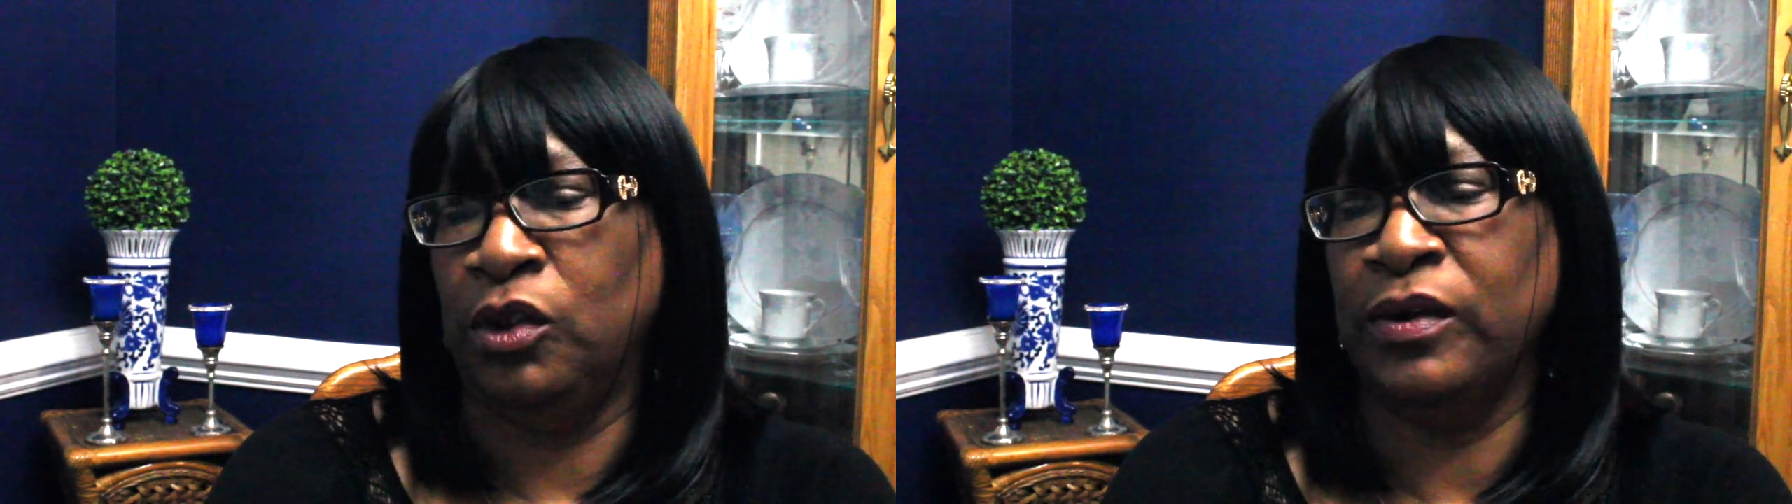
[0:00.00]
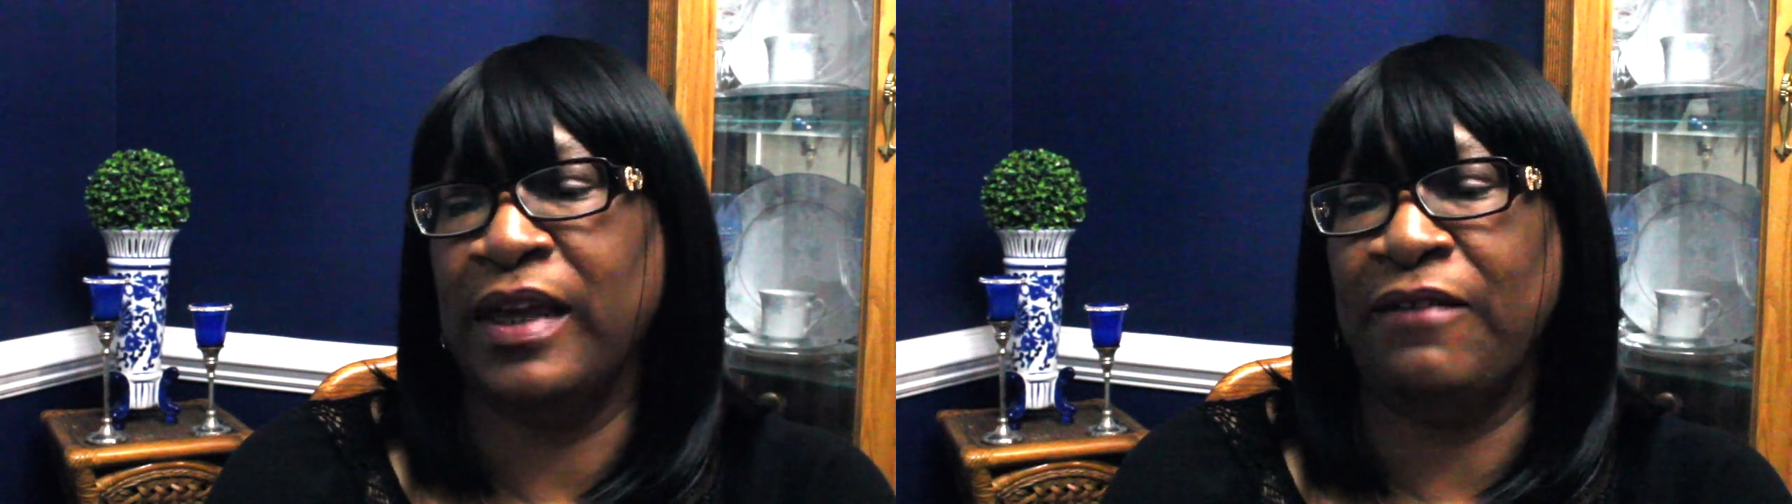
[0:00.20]

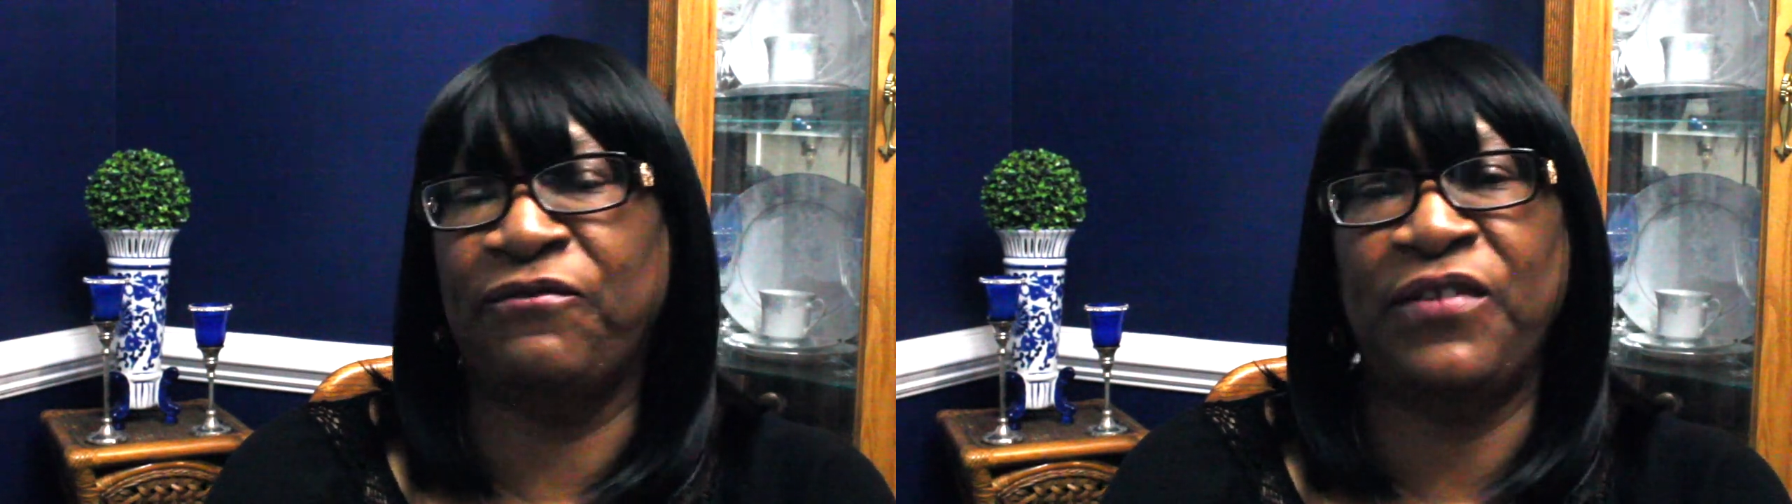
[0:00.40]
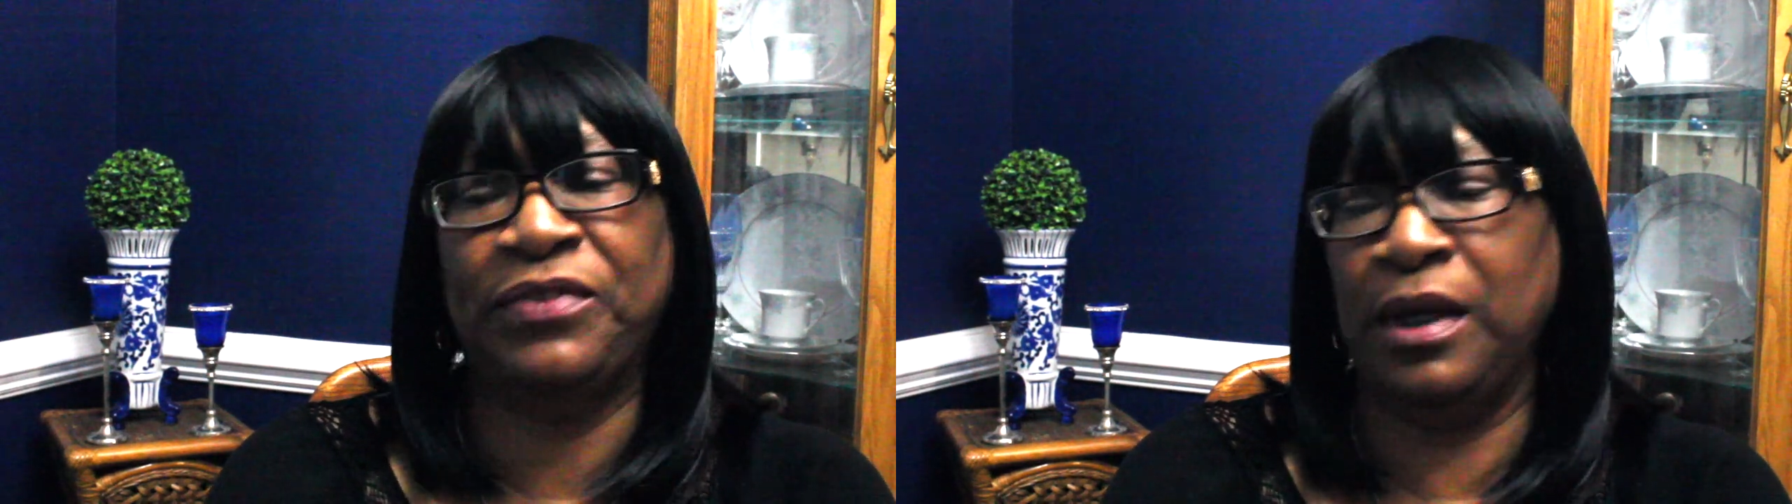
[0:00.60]
You
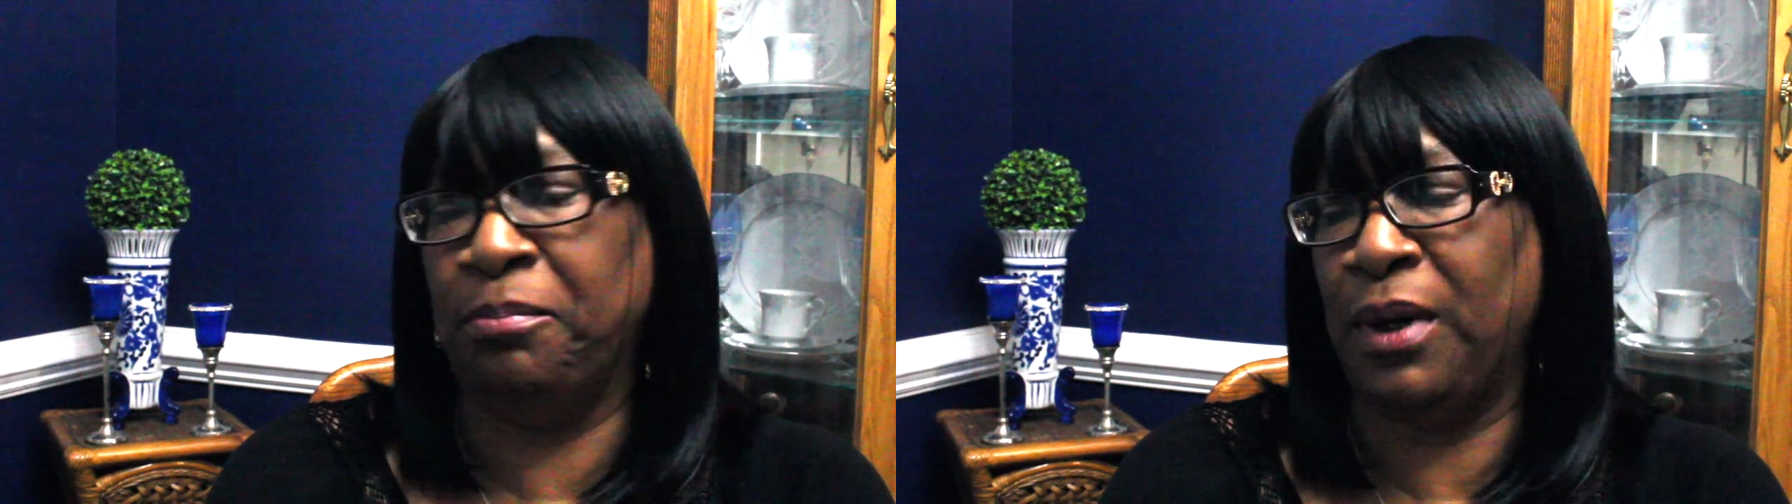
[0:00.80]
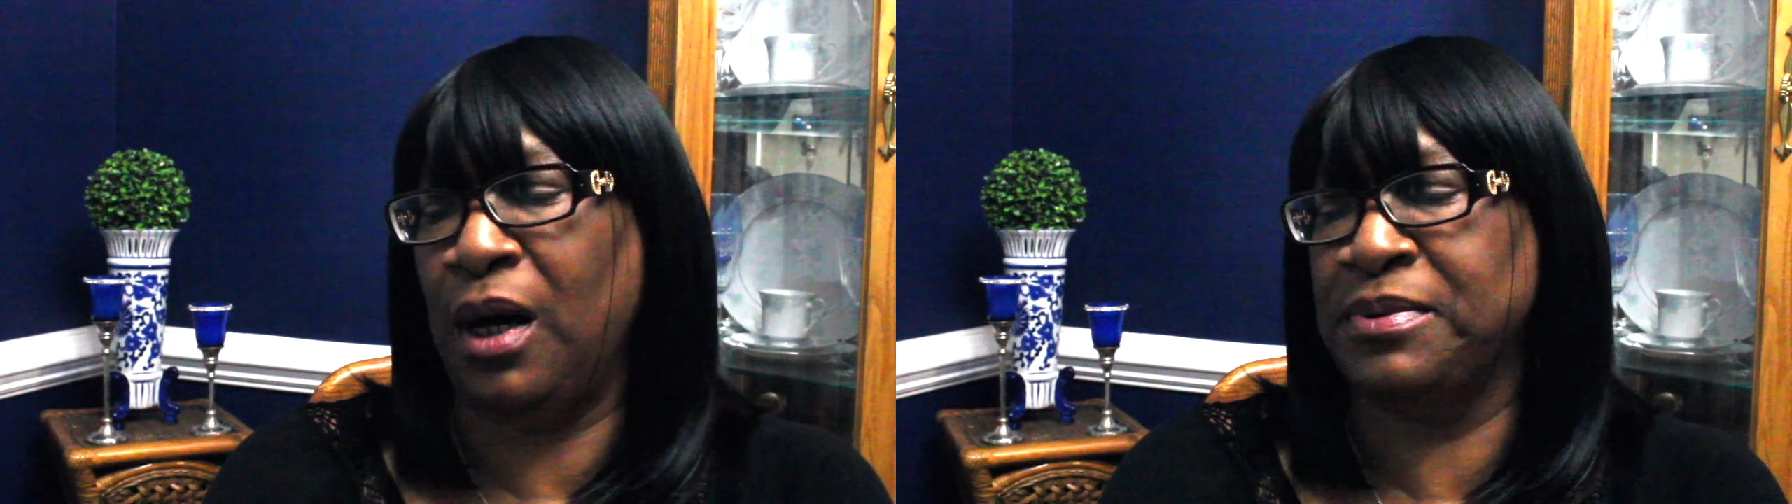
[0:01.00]
get 50
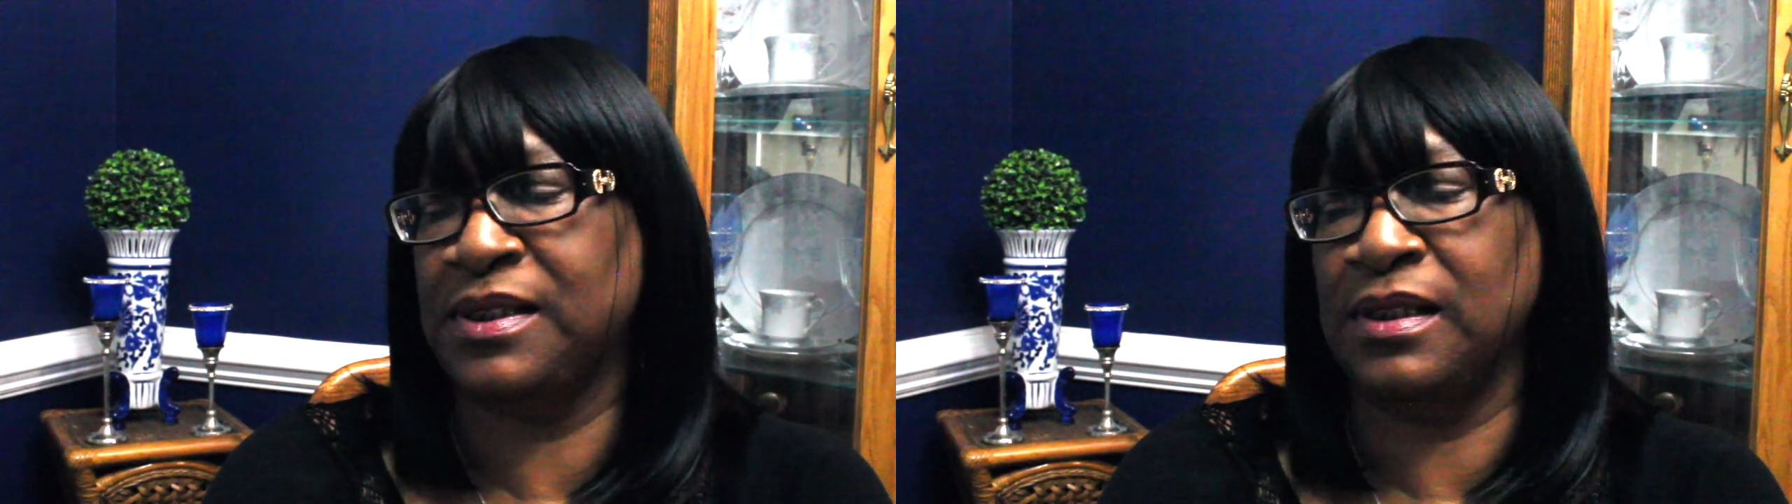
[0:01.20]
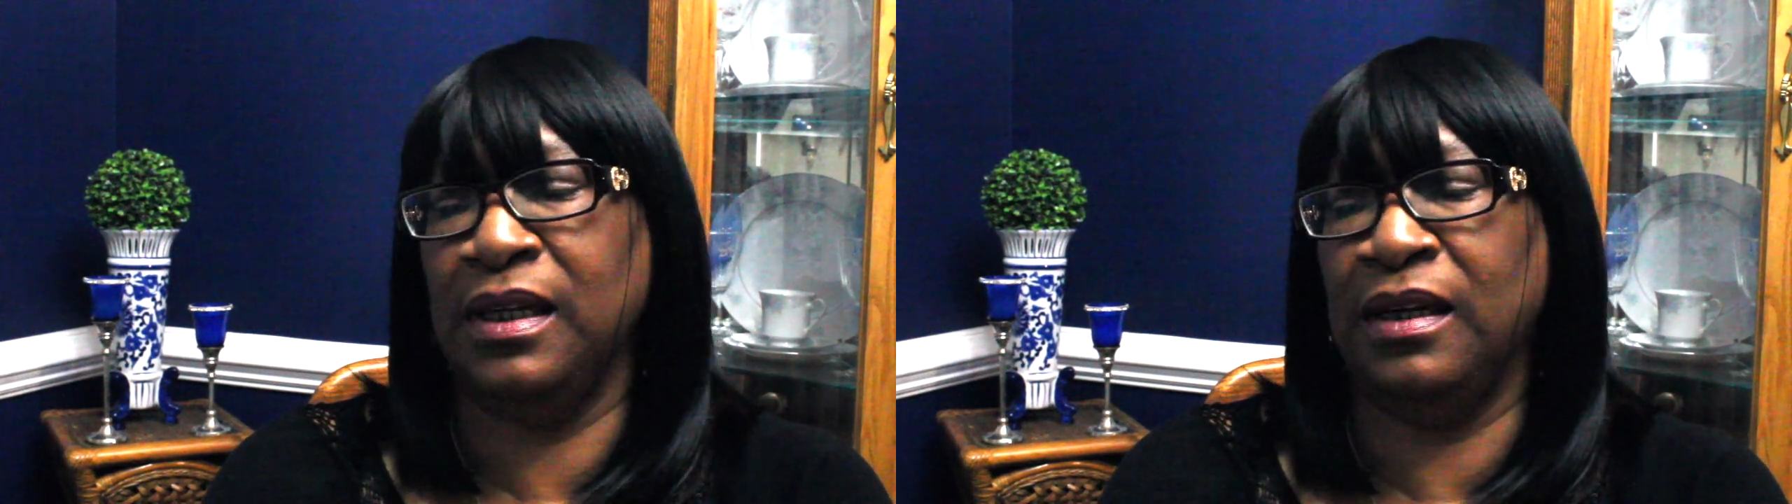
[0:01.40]

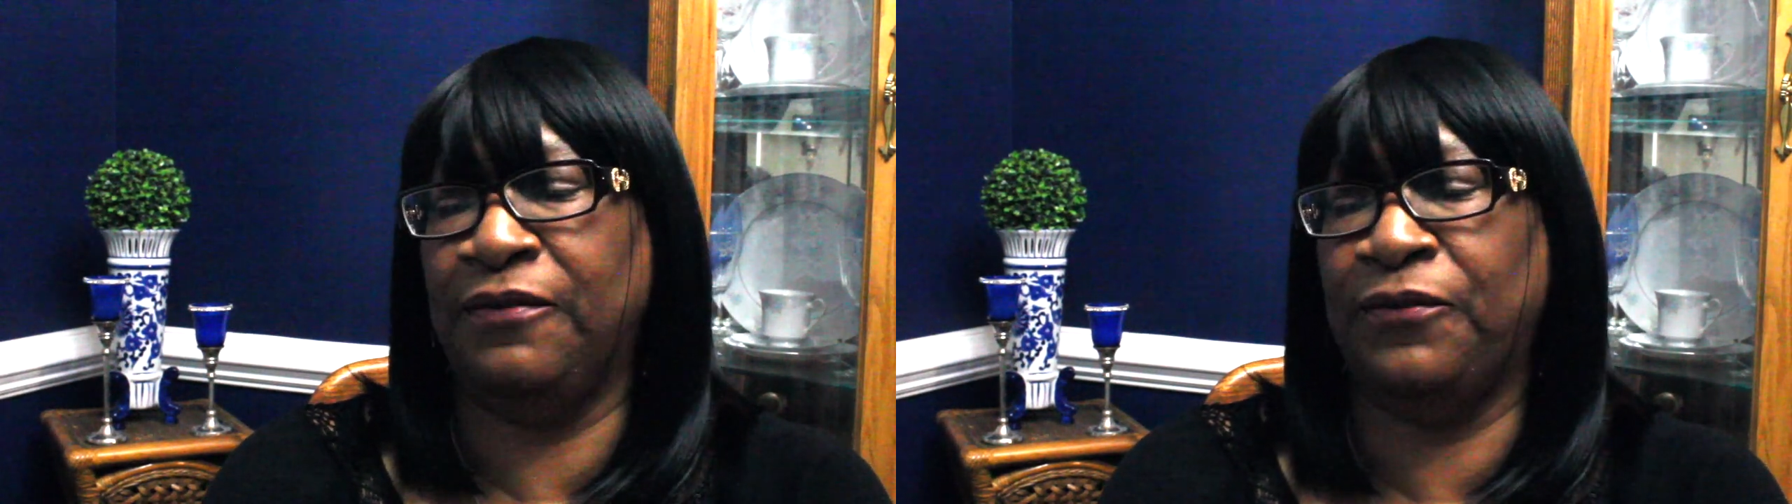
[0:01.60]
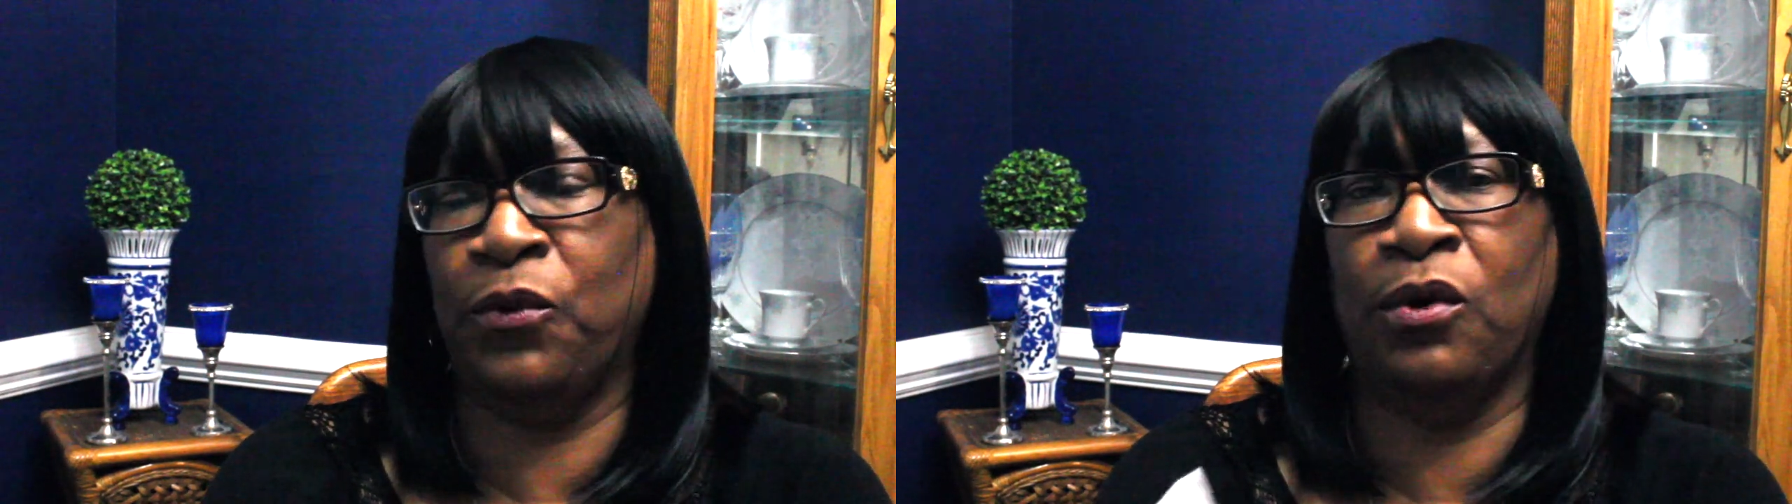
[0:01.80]
bulbs in here for